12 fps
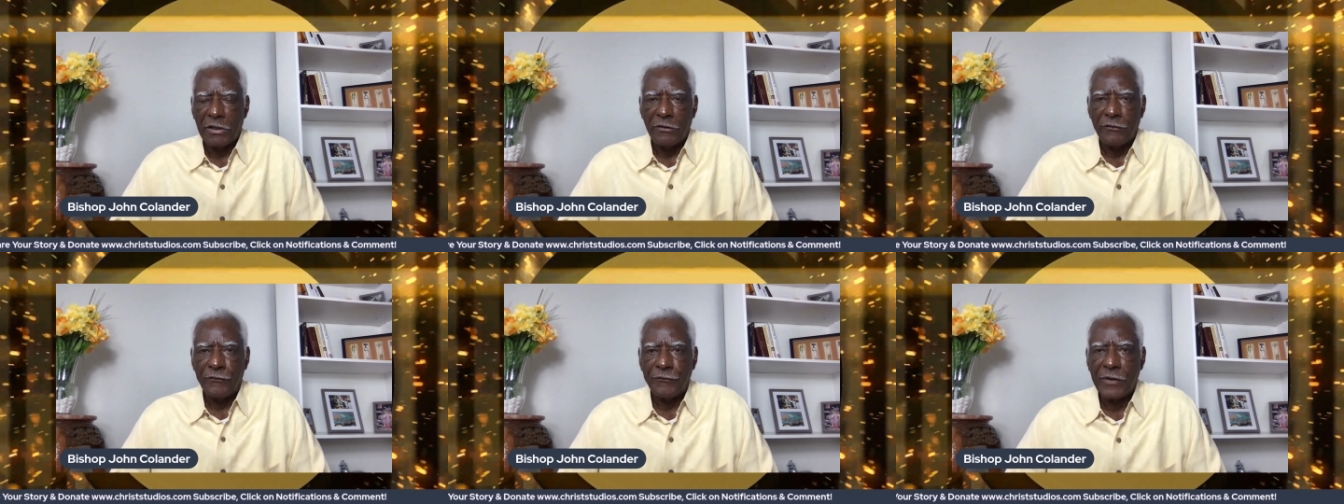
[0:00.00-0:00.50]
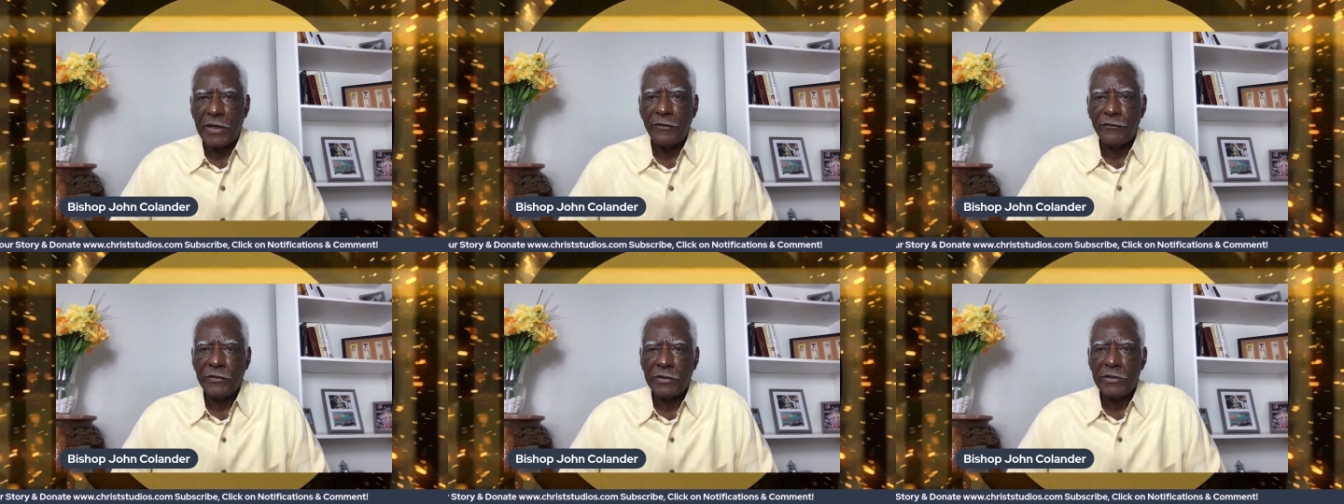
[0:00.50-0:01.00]

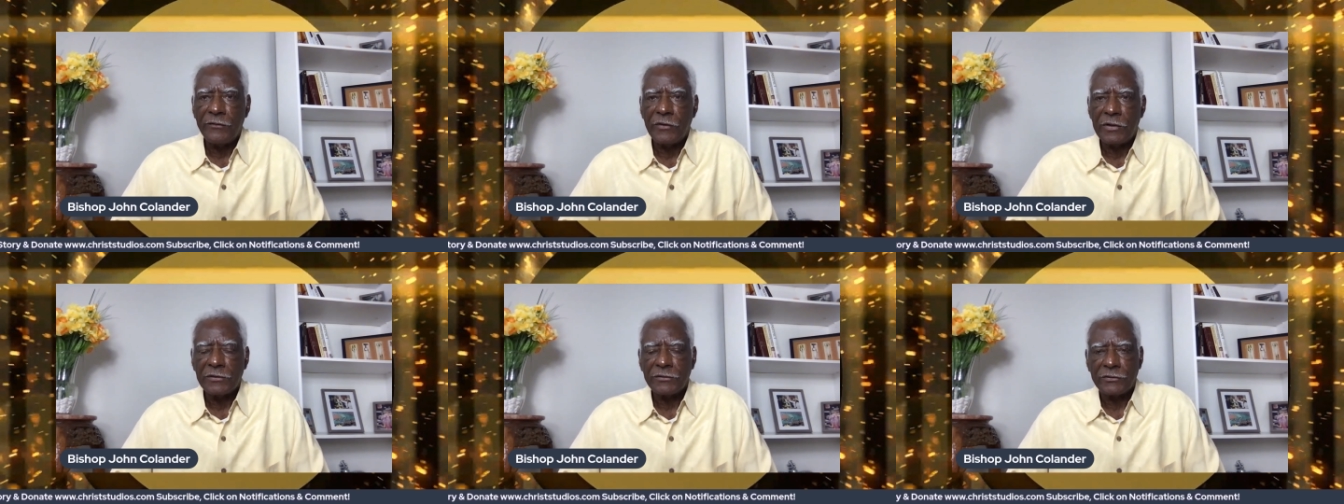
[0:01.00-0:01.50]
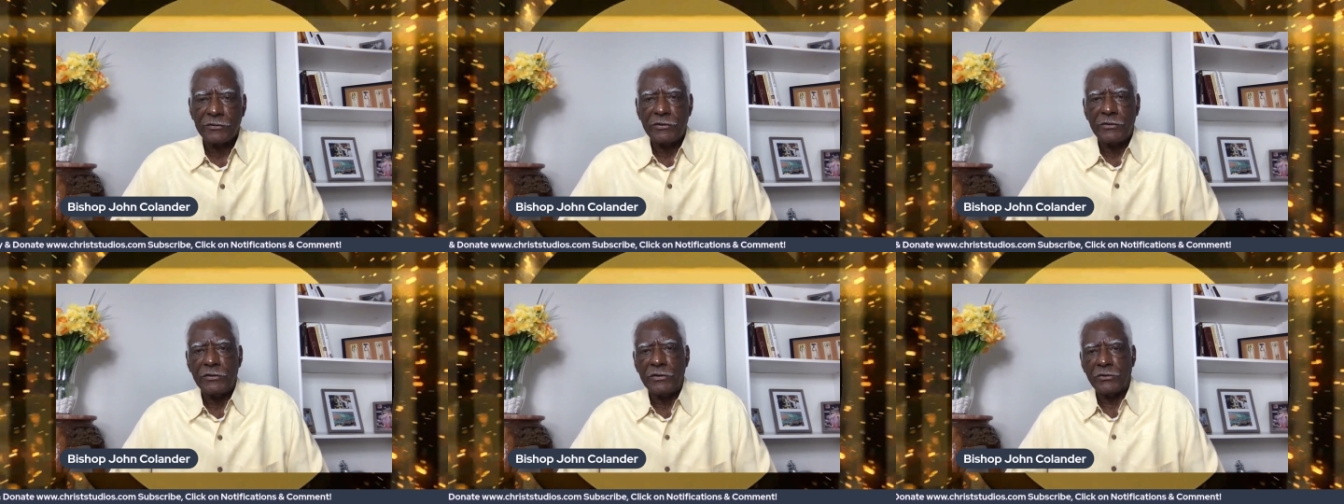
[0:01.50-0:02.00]
Faith give us
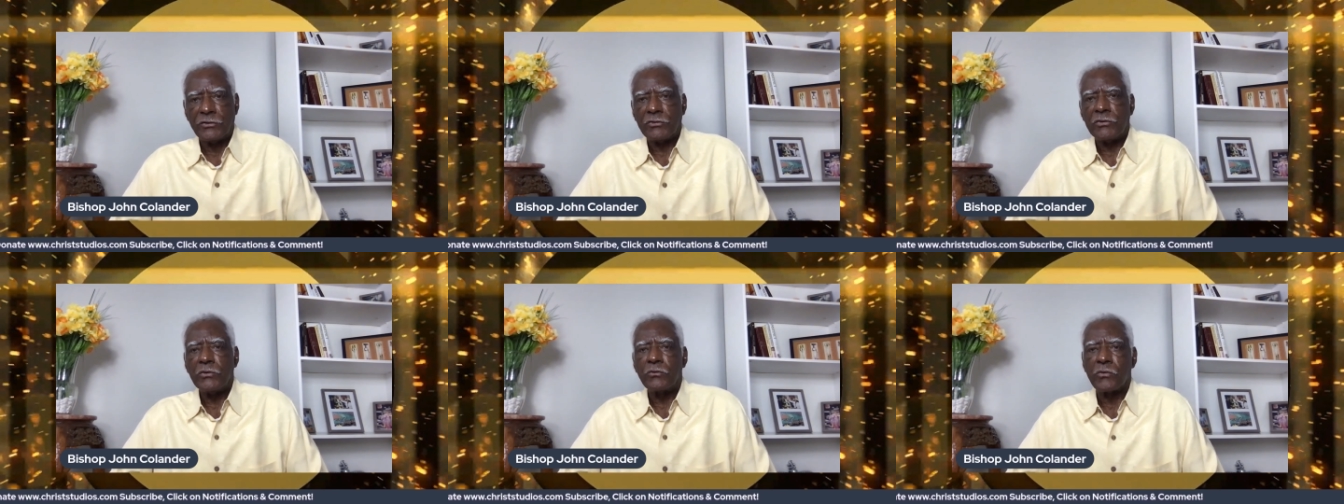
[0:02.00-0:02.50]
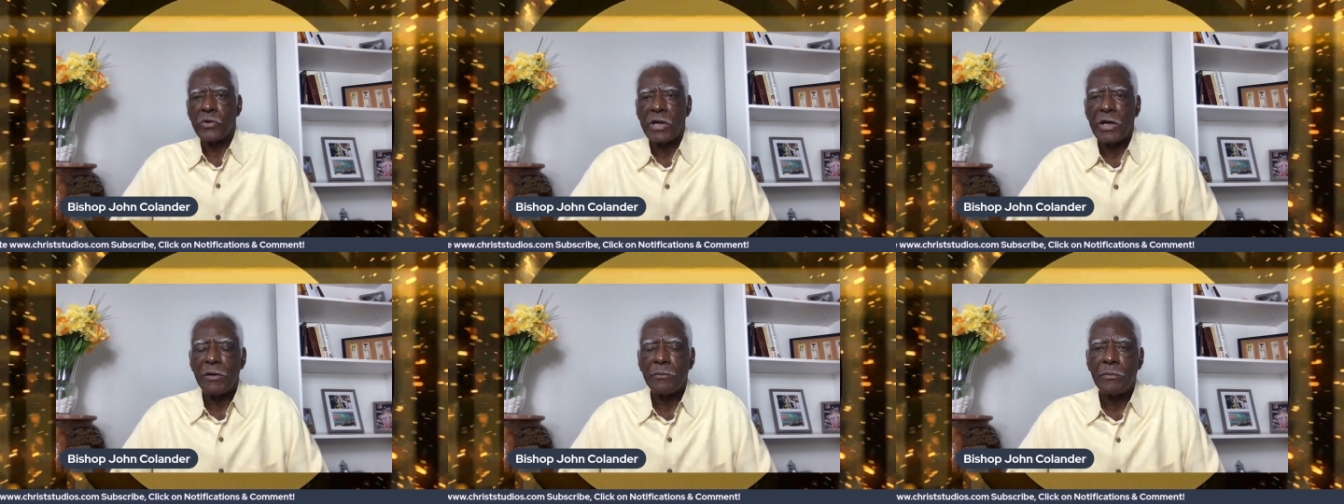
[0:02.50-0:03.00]
the true
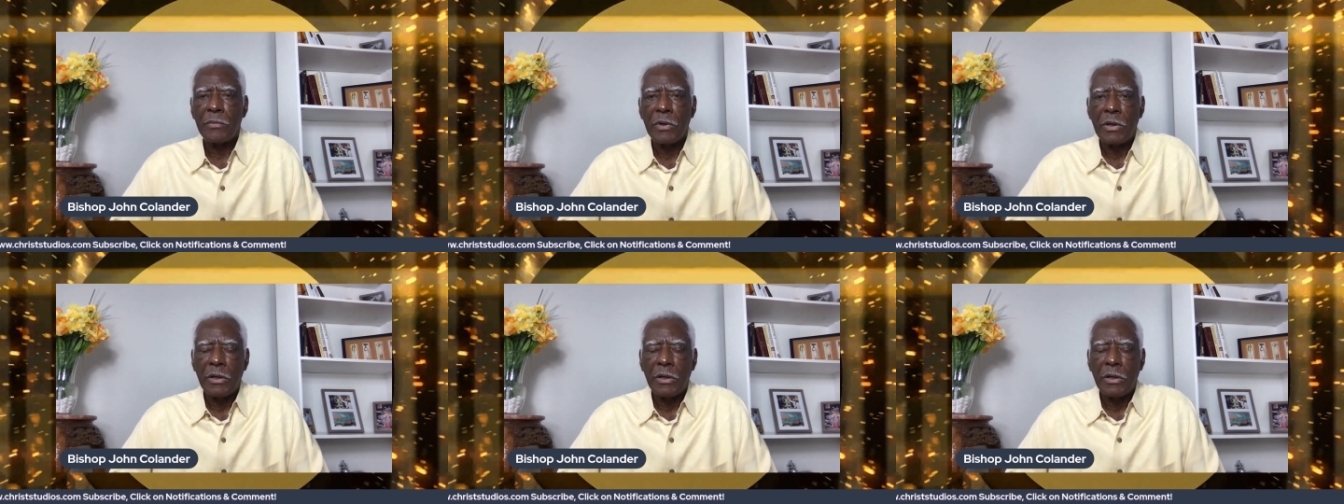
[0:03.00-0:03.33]
realm